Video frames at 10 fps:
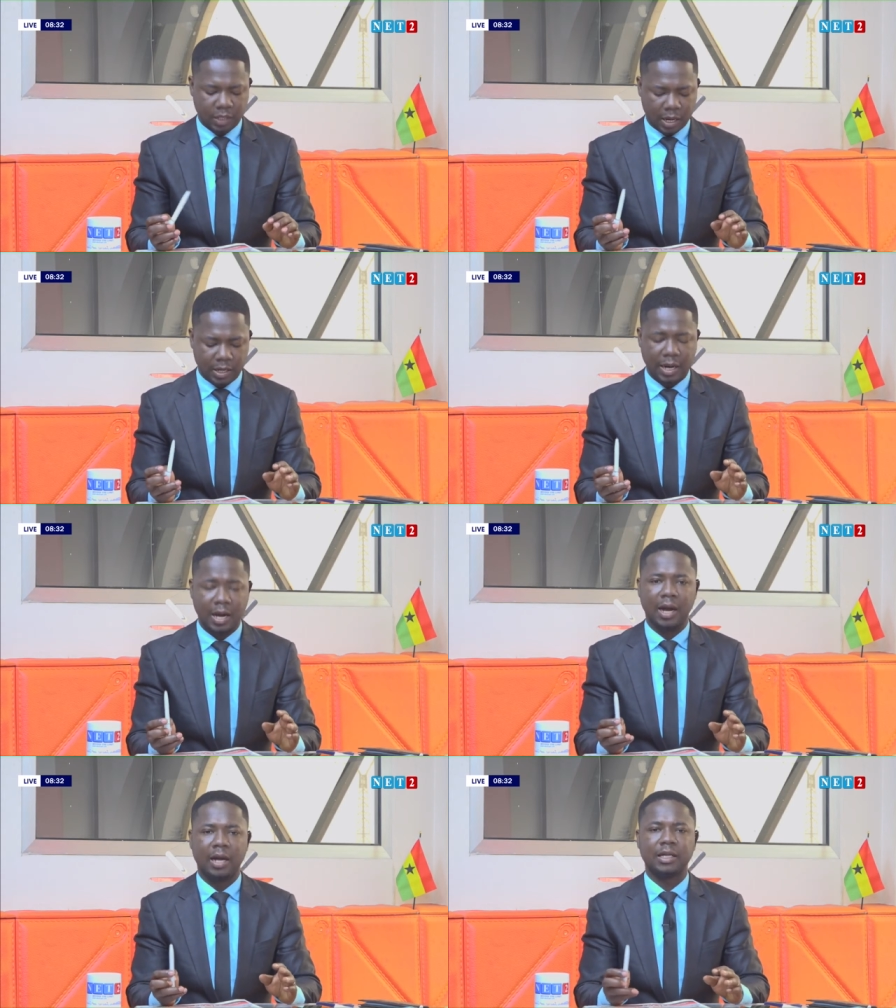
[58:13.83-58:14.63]

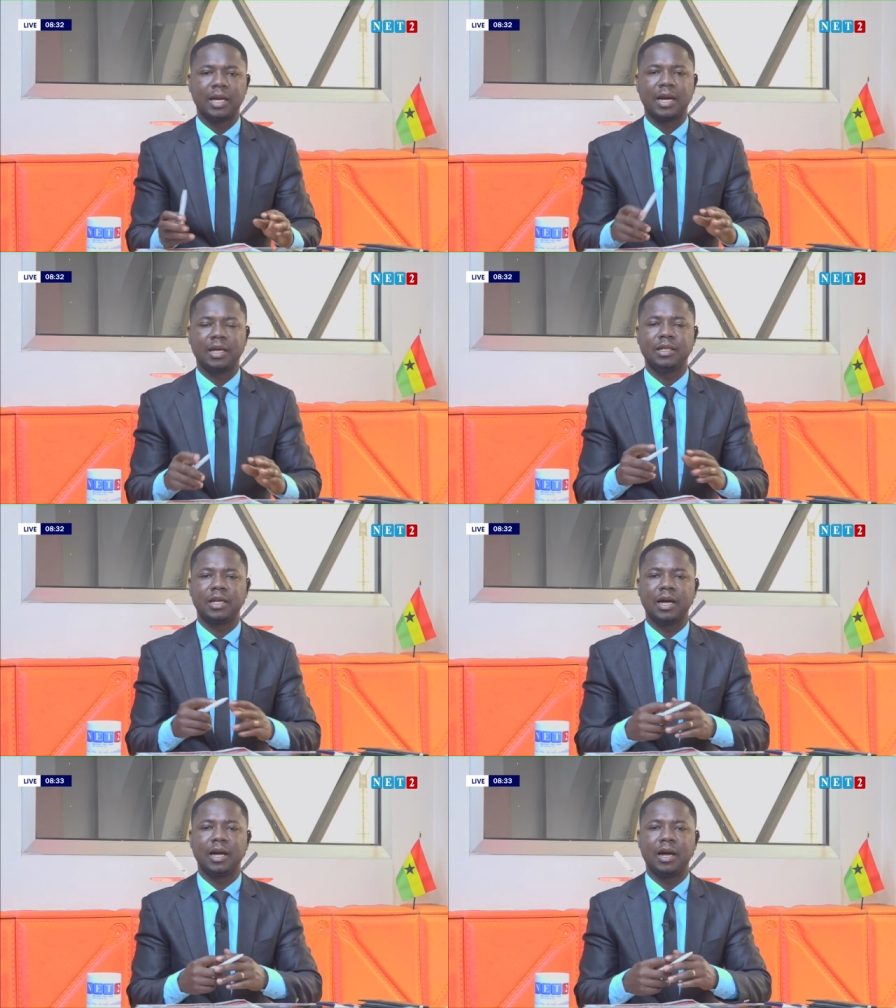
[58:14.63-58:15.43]
na ye kan
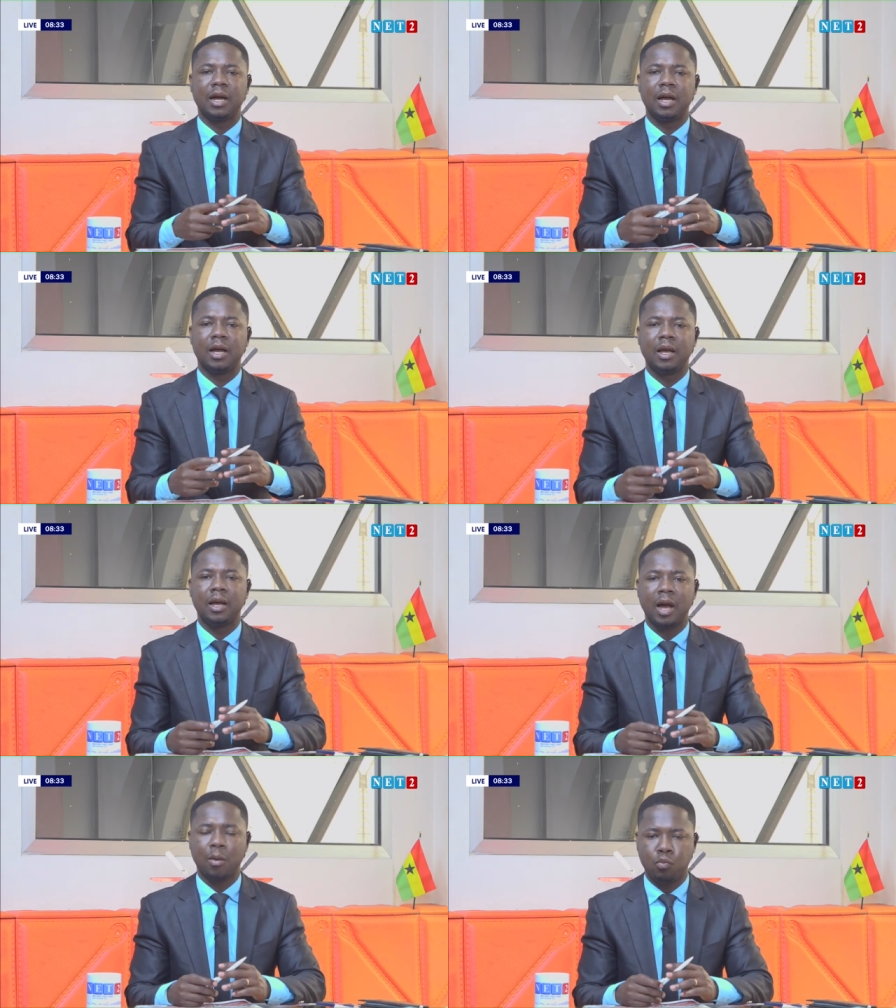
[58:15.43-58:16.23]
nyina
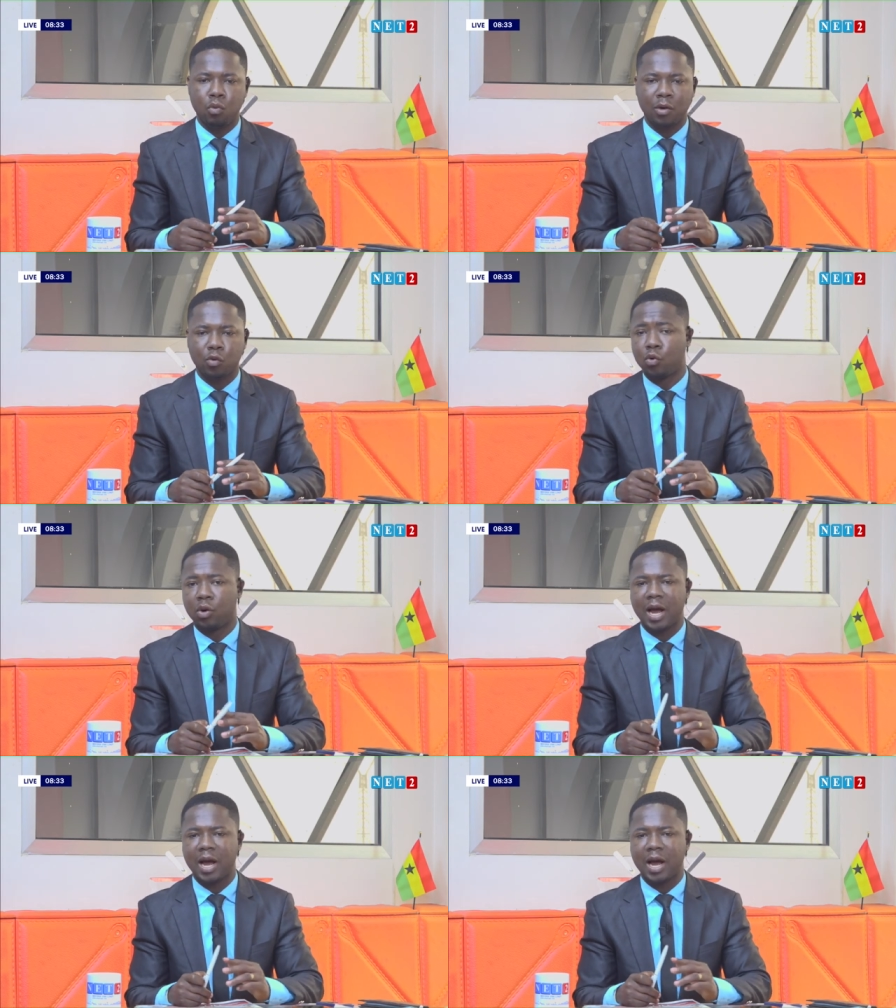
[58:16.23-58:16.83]
aboa no na